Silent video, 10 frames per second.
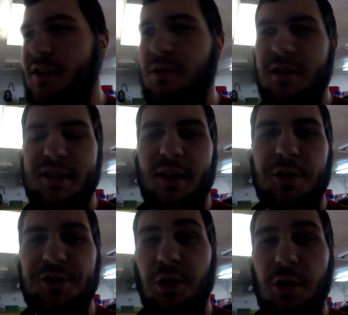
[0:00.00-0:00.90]
I tuned his Del
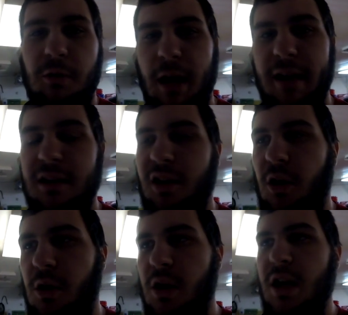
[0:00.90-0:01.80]
Sol a while
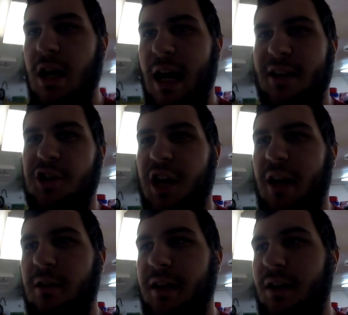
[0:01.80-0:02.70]
ago on the
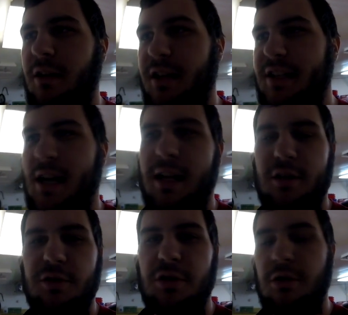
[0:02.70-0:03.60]
channel here. He's got a
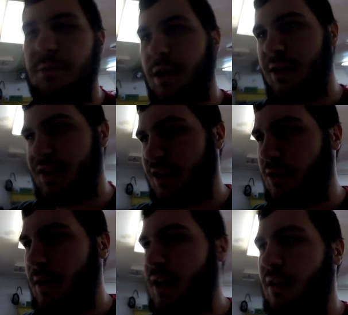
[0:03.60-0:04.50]
YouTube,
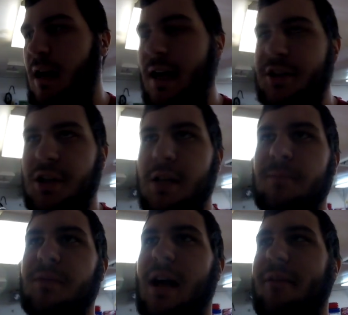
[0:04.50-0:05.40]
608 Garage,
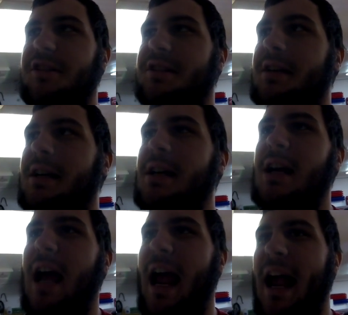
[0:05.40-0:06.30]
obviously.
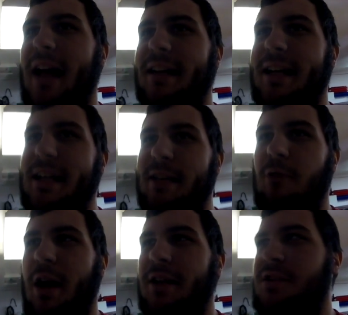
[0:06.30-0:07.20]
And he
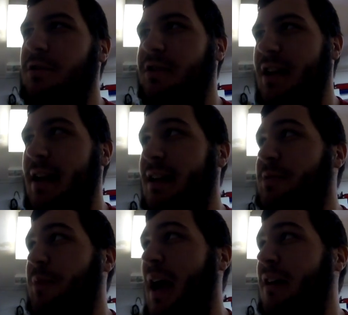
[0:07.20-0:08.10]
wanted to send his
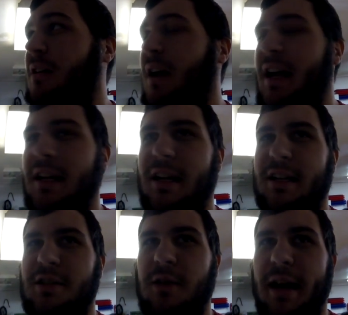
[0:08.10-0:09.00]
banner
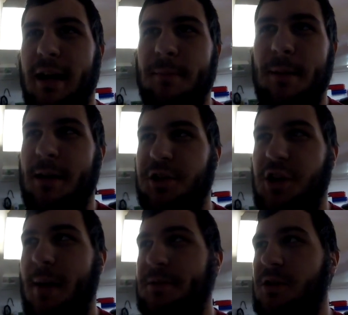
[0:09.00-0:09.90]
in to hang up at my
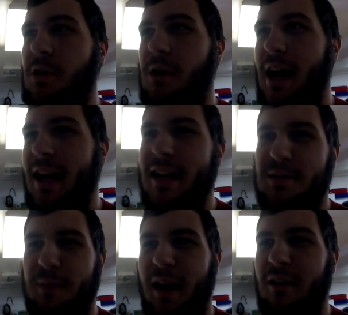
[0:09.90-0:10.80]
shop. So I got
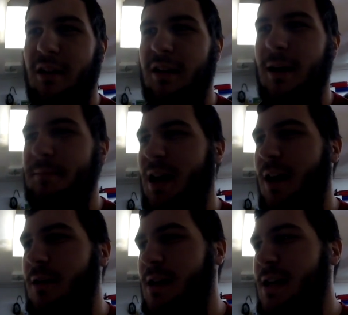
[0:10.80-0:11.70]
his banner hung up
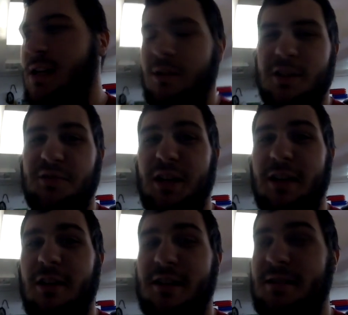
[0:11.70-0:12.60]
now. Looks
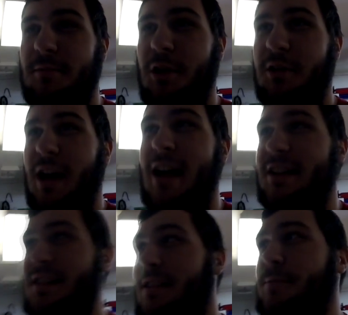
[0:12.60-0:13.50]
fucking awesome, brother.
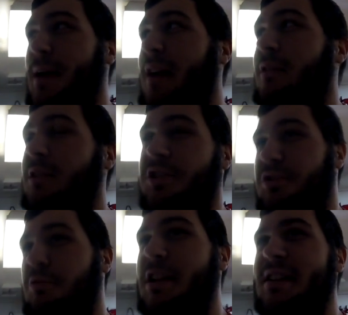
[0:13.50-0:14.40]
Honestly, this banner looks
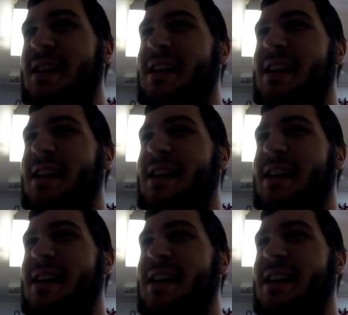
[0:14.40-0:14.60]
sweet.